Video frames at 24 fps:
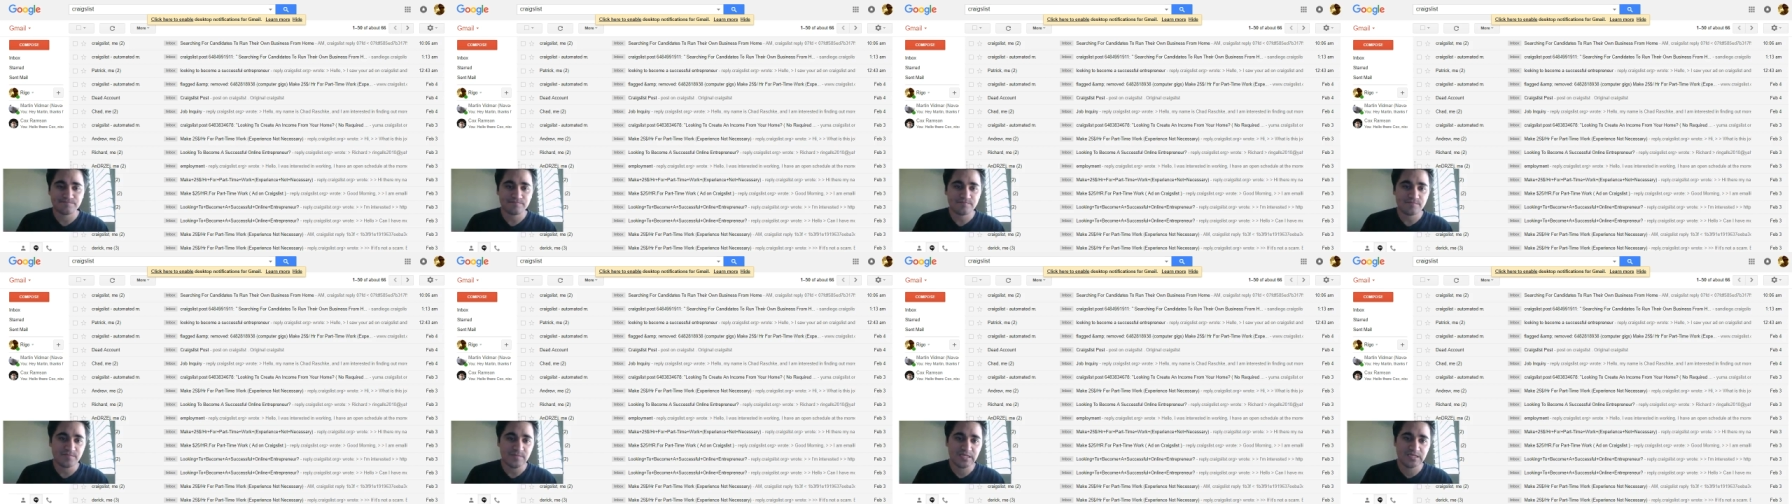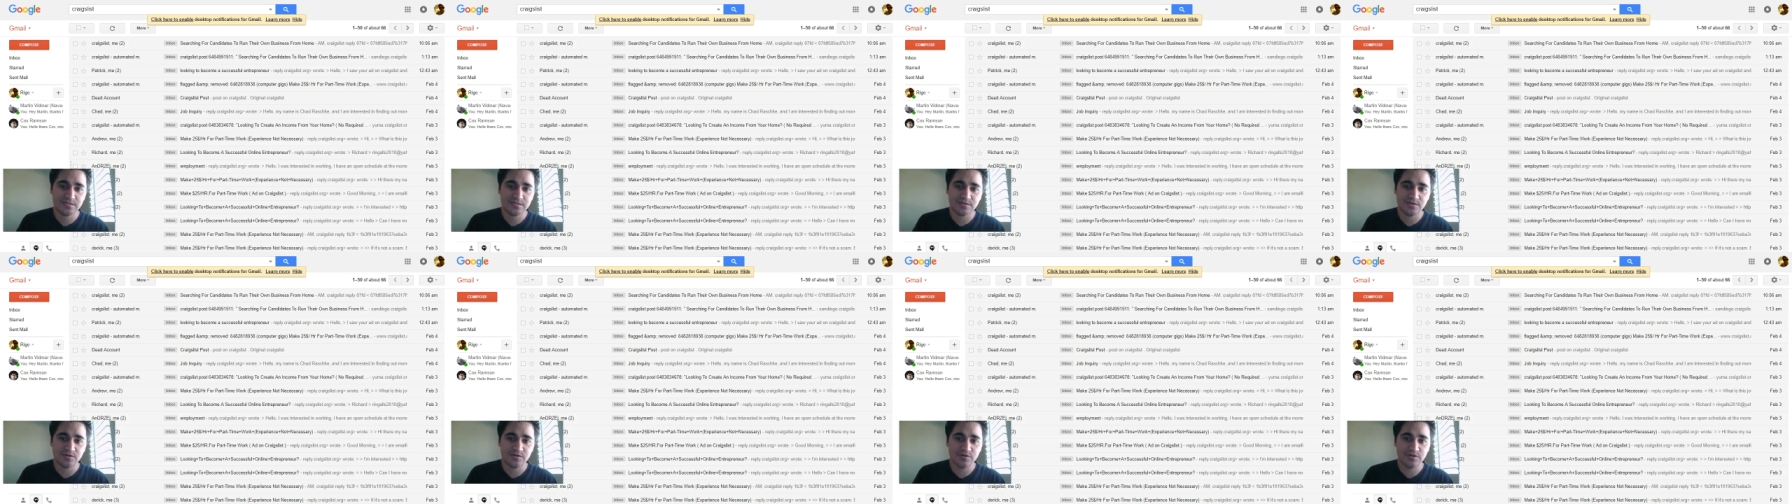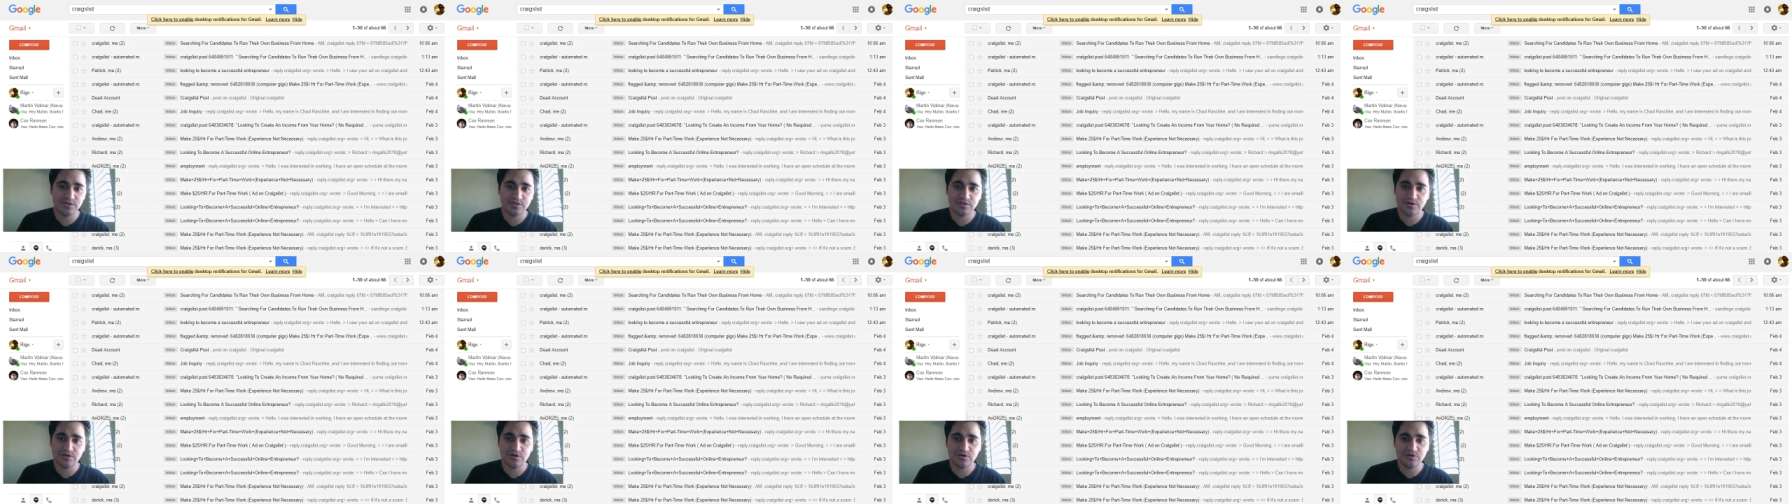So
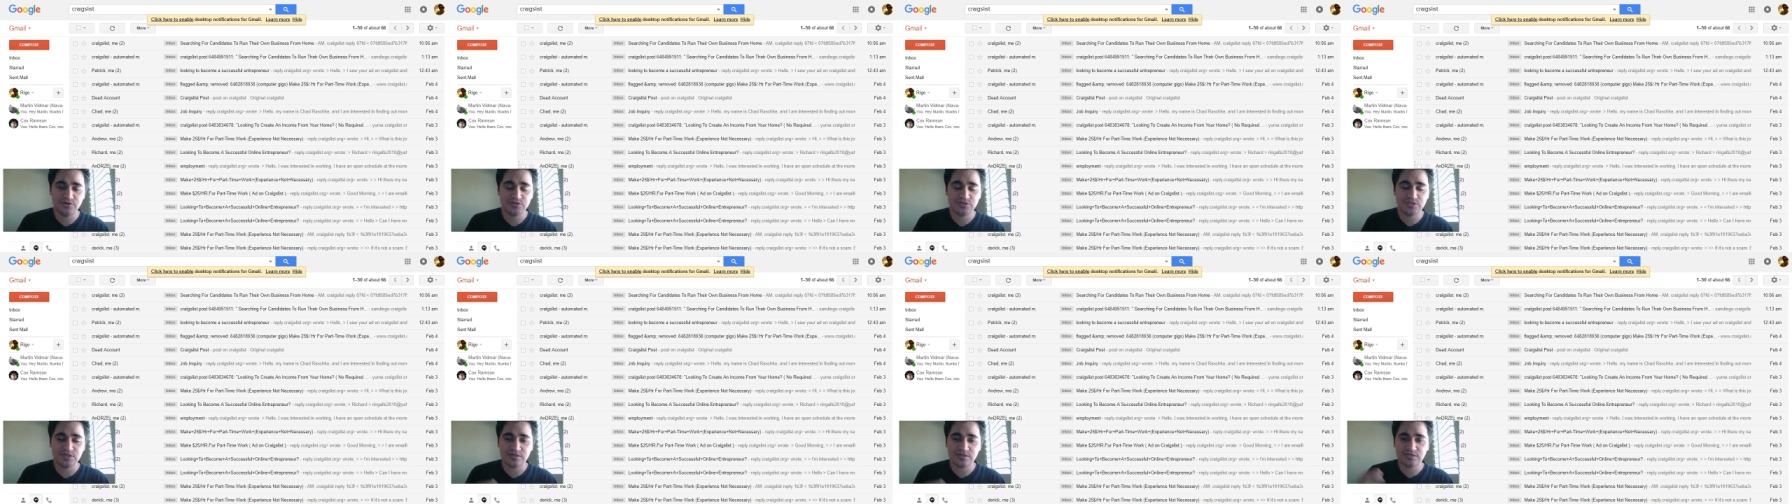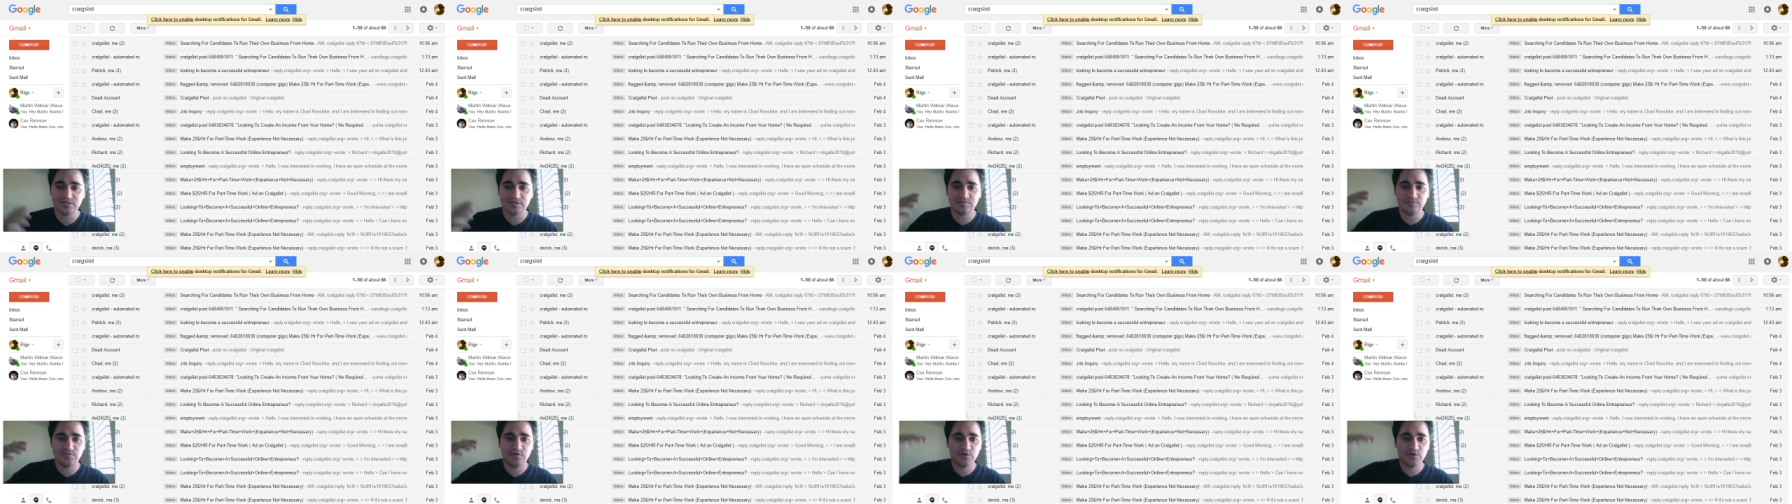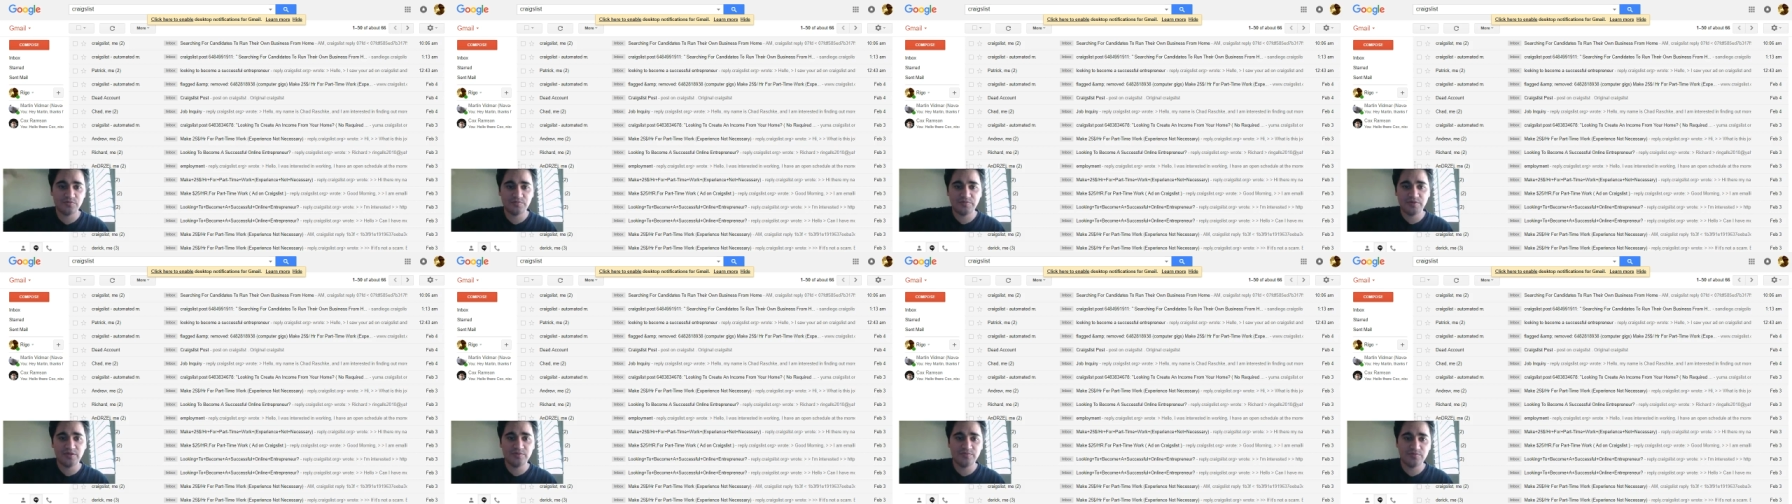you talk to more
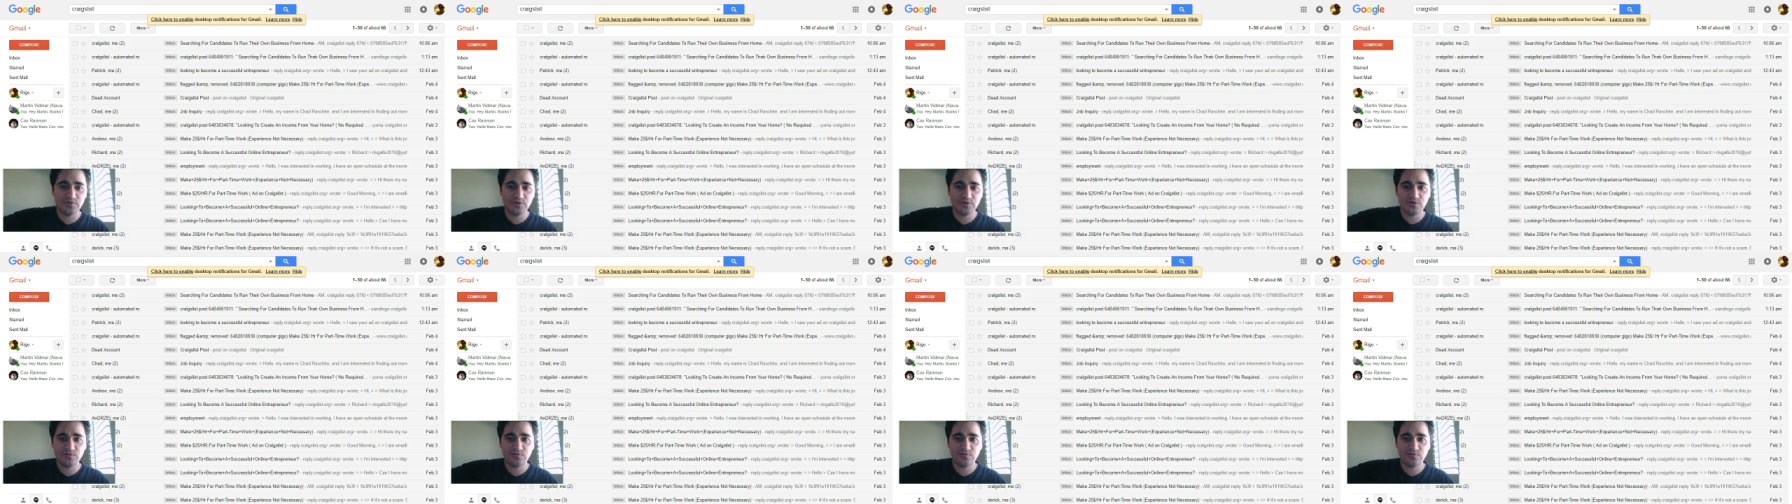people,